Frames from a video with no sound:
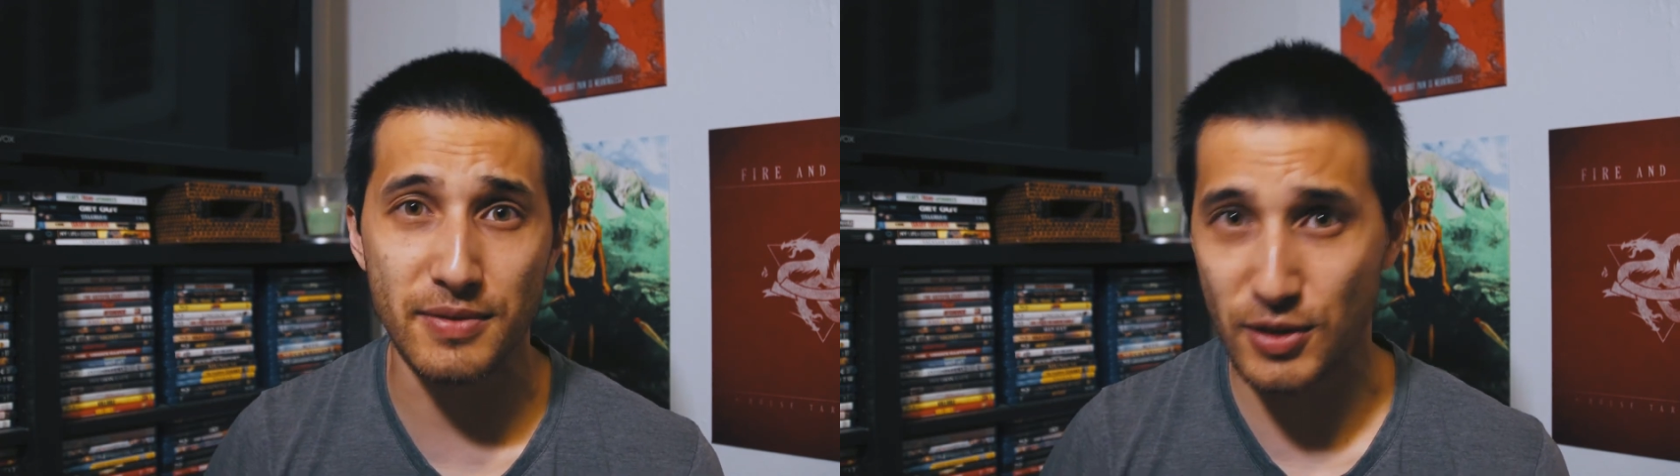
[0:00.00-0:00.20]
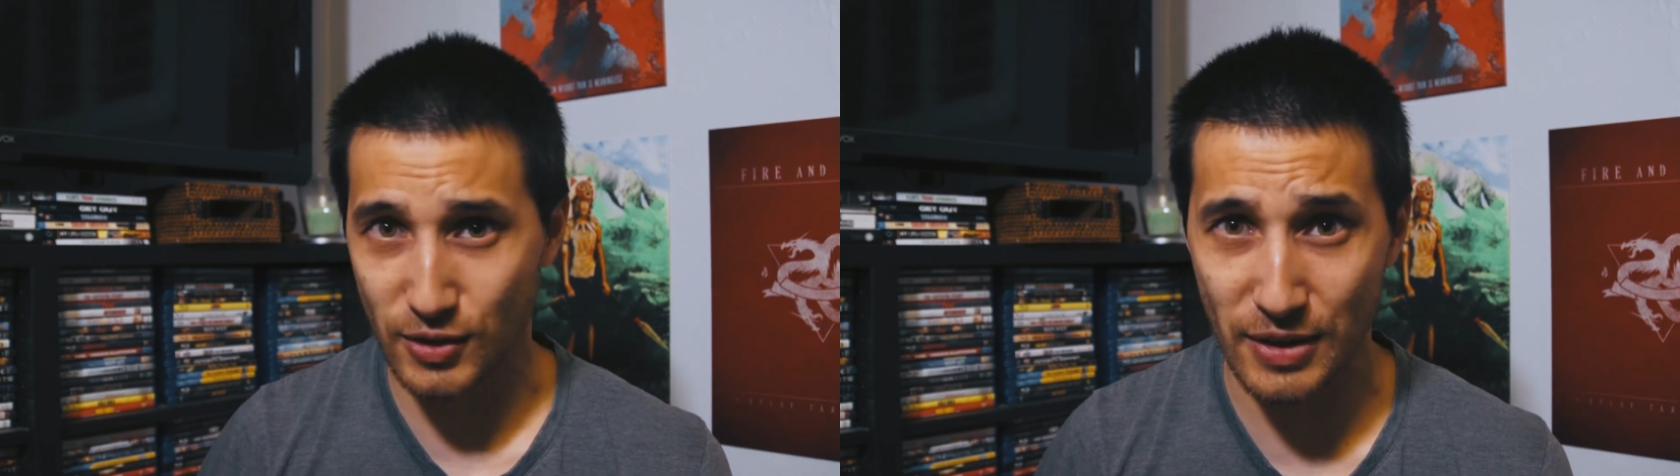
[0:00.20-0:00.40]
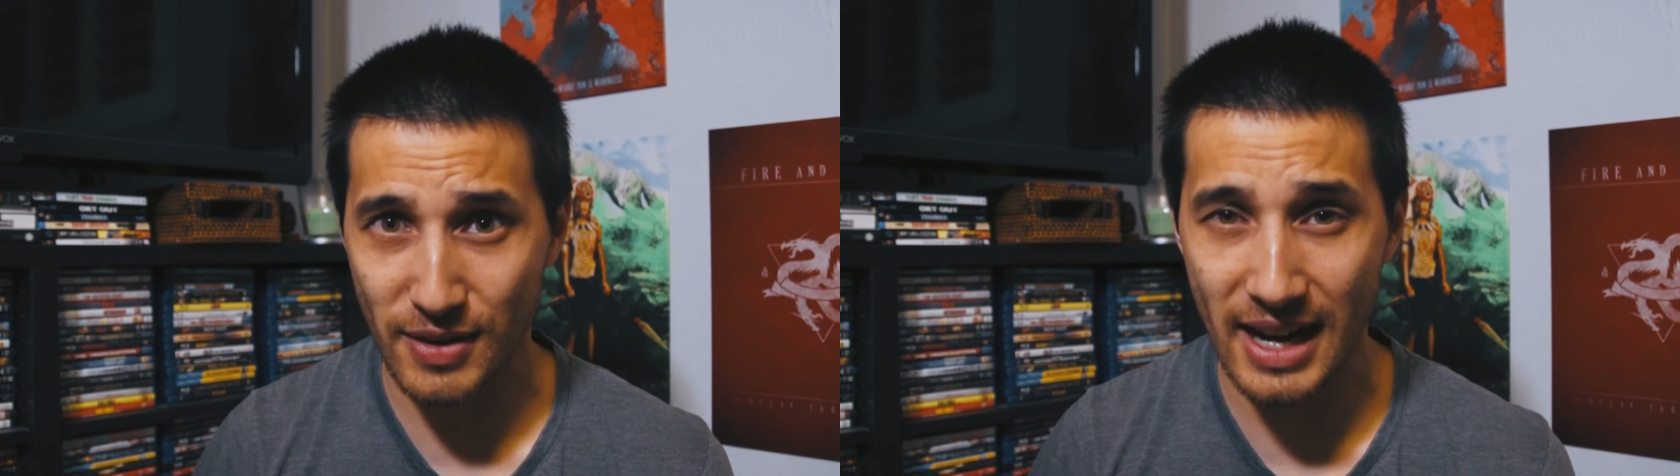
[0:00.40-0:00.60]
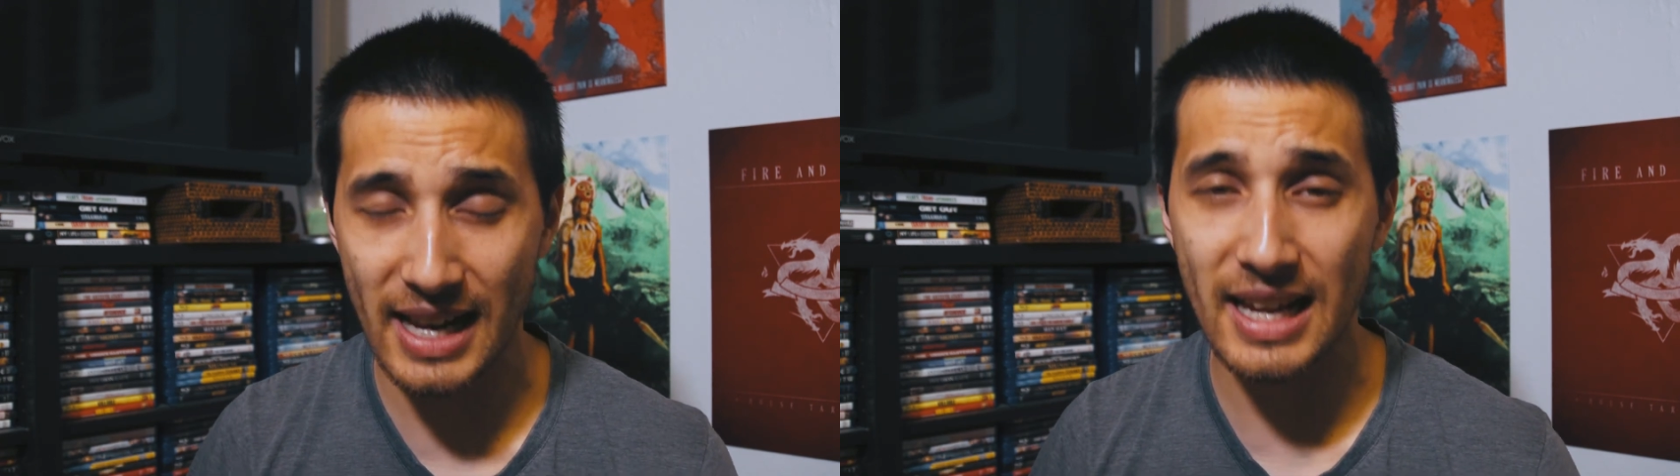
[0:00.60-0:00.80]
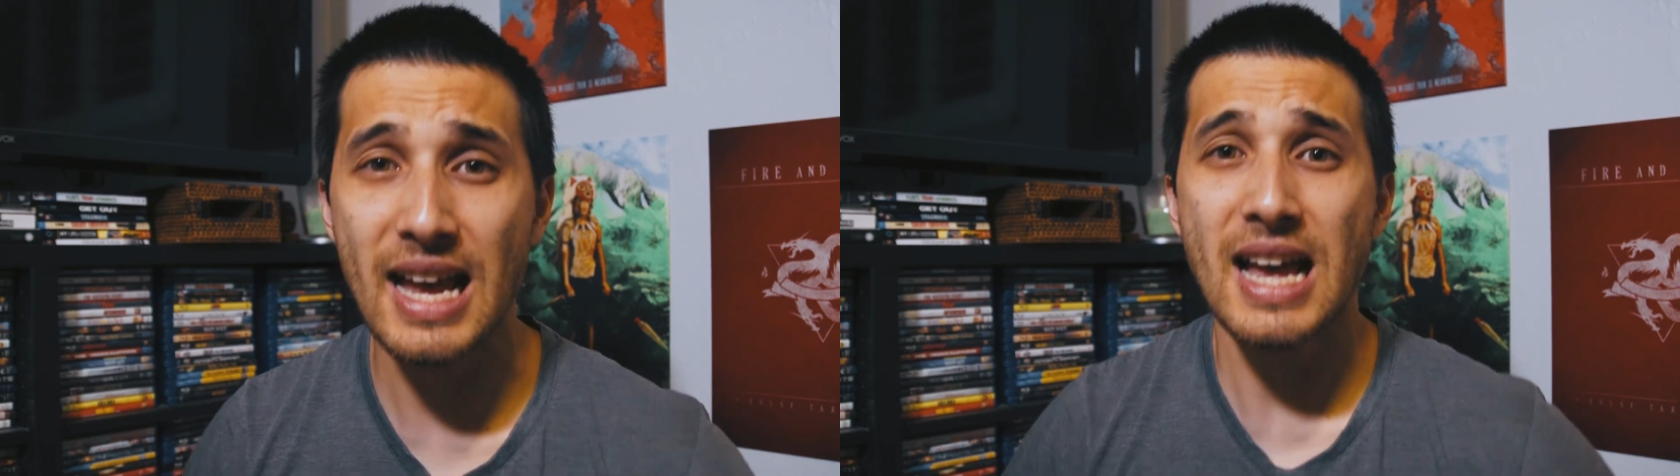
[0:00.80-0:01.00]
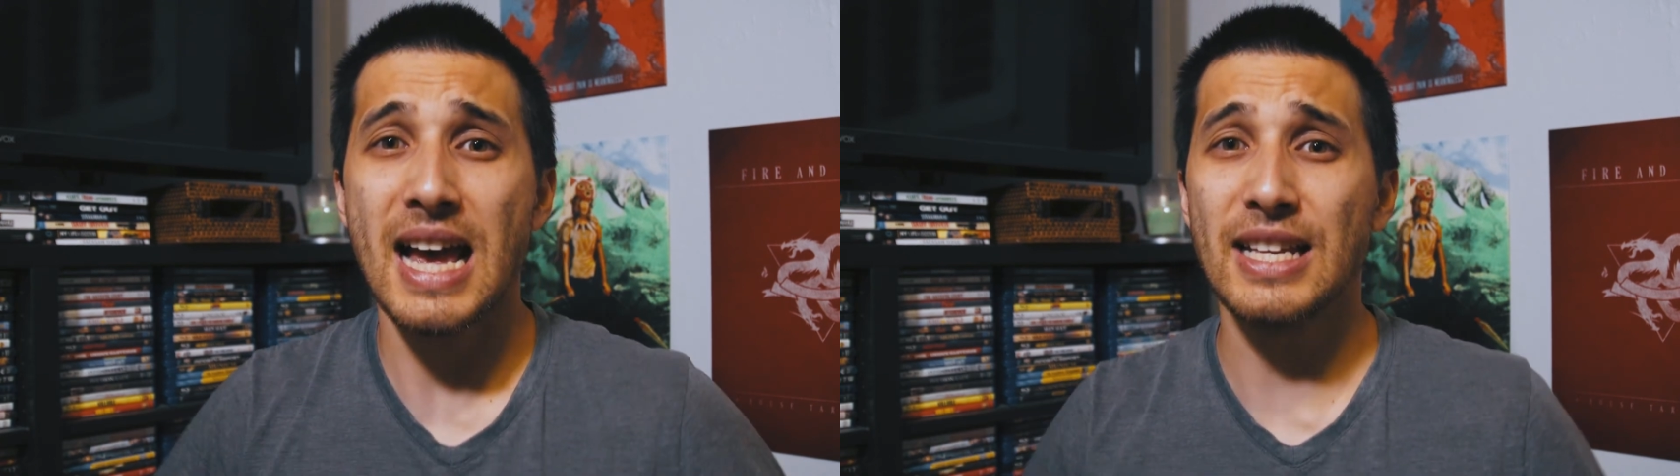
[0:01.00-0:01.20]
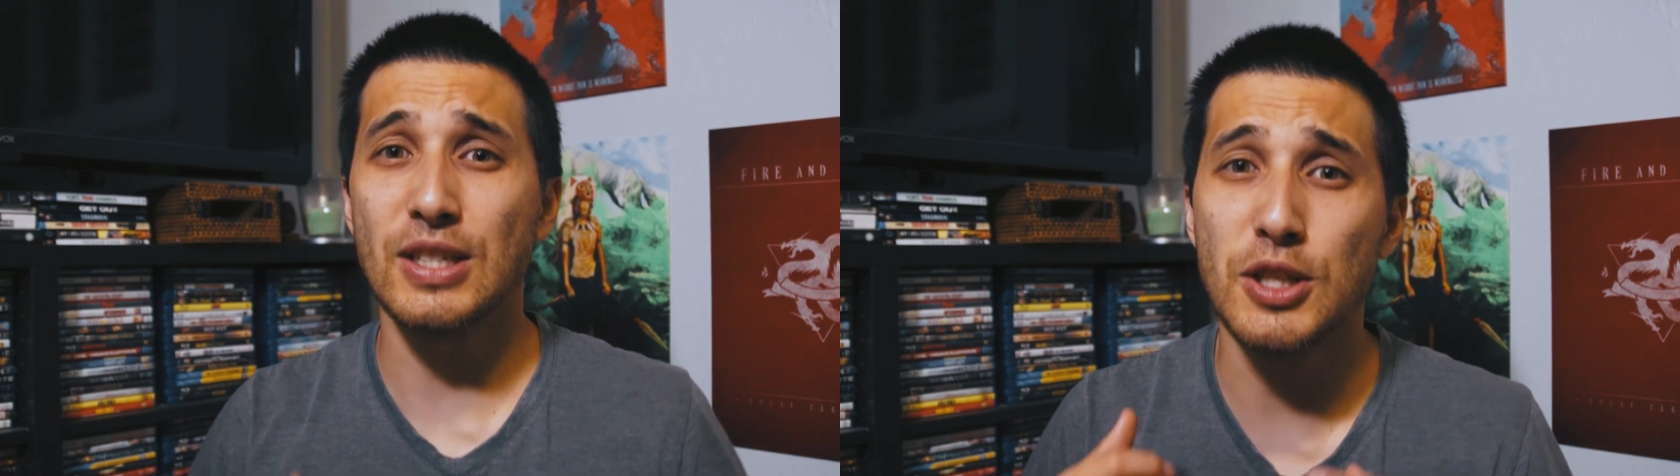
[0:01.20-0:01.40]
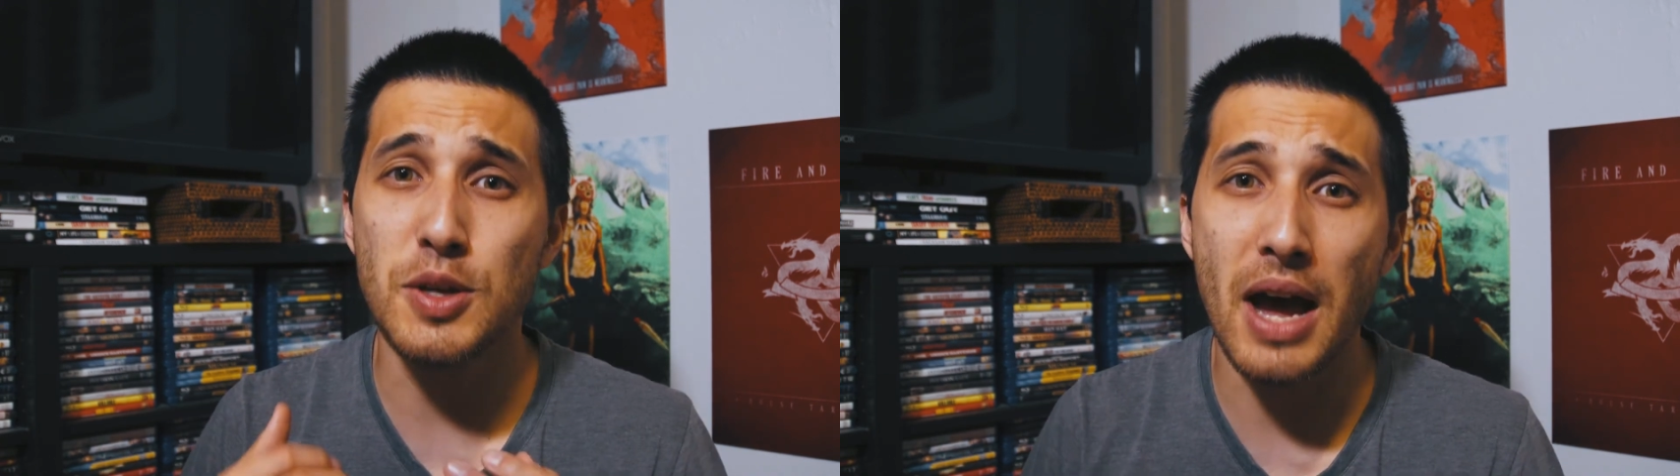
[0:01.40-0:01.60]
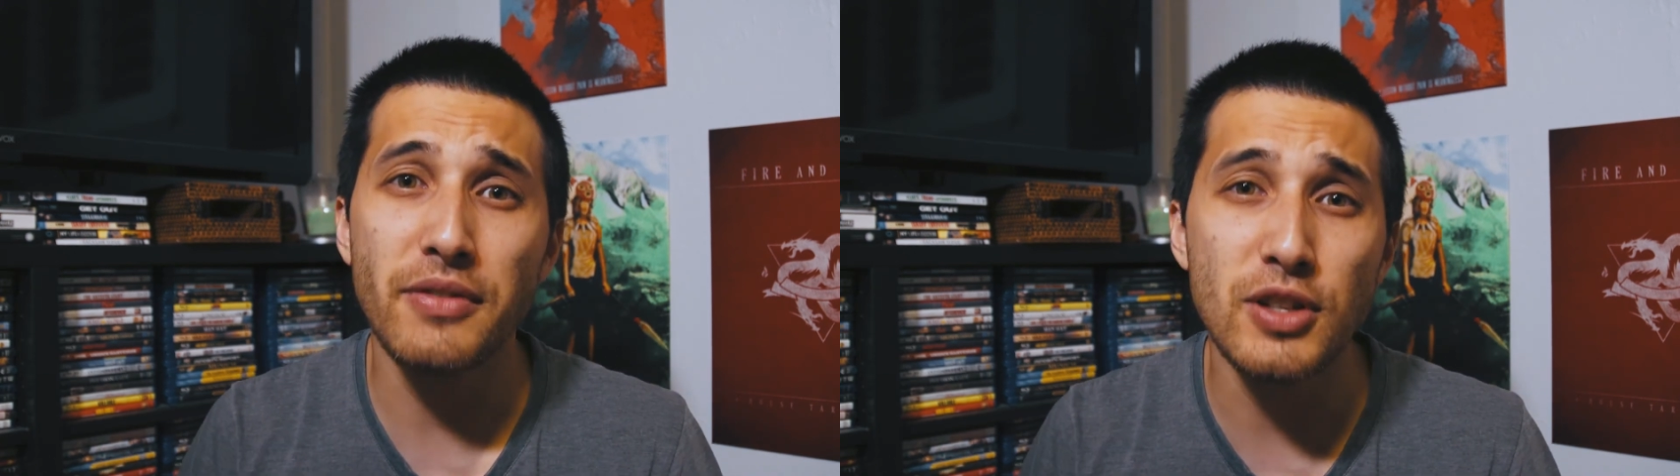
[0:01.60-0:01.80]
screenwriting, and so you have